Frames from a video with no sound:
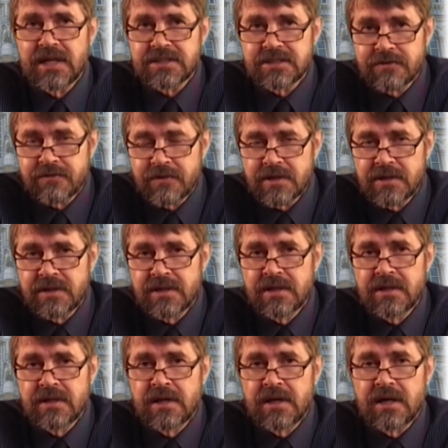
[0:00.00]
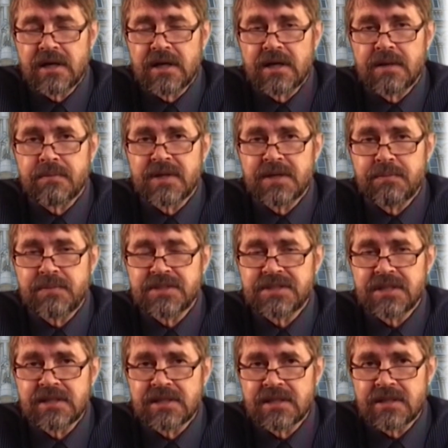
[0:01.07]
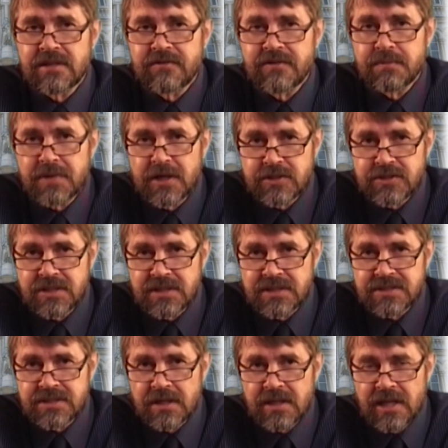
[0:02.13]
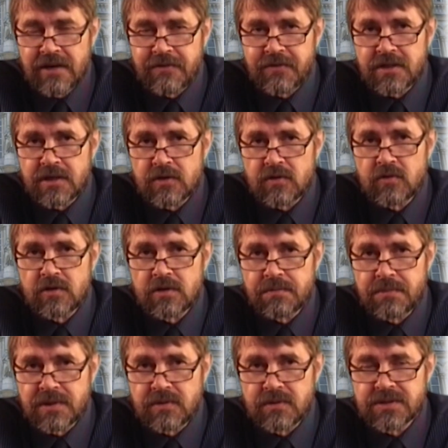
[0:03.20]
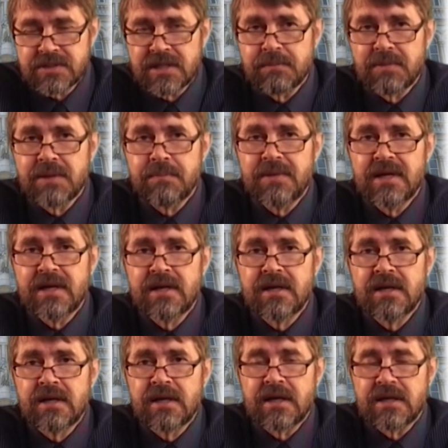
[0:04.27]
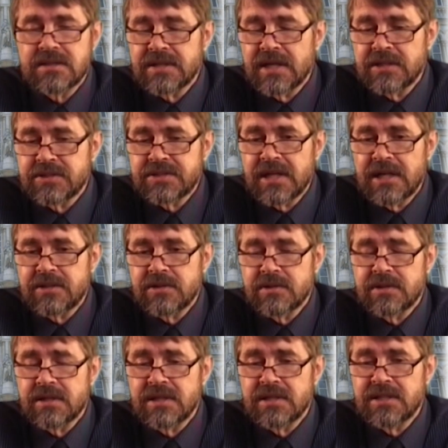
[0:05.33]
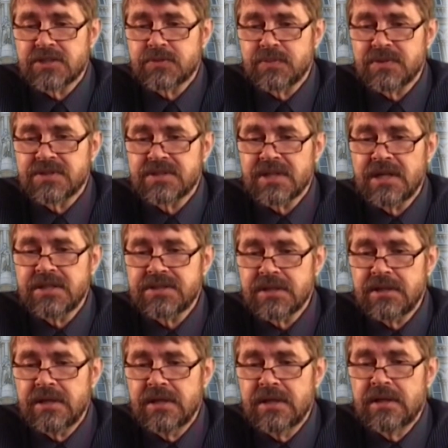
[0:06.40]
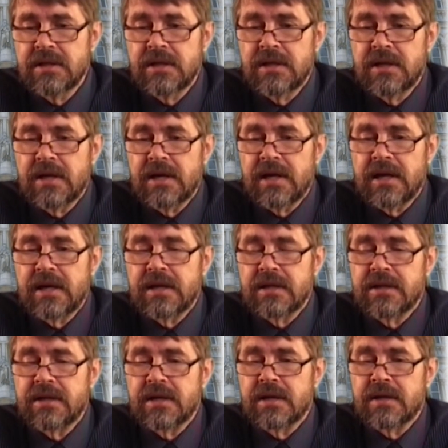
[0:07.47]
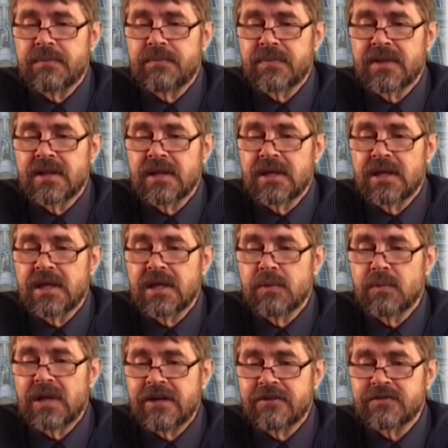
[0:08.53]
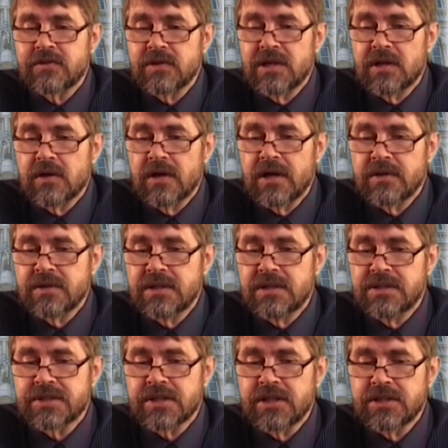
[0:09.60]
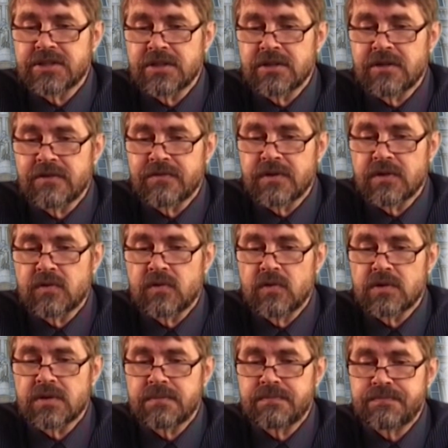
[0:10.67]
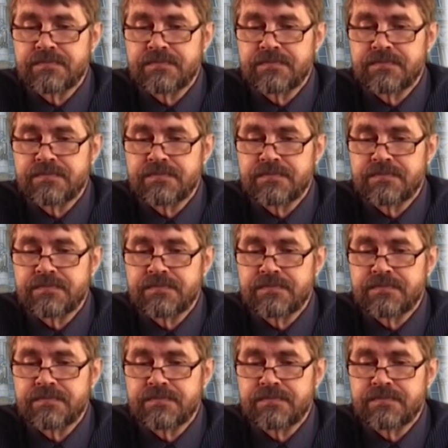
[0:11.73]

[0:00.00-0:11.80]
as a foreign representative approaching the South African court, because Namibia has no statutory dispensation, and he will have to rely on the discretion of the court.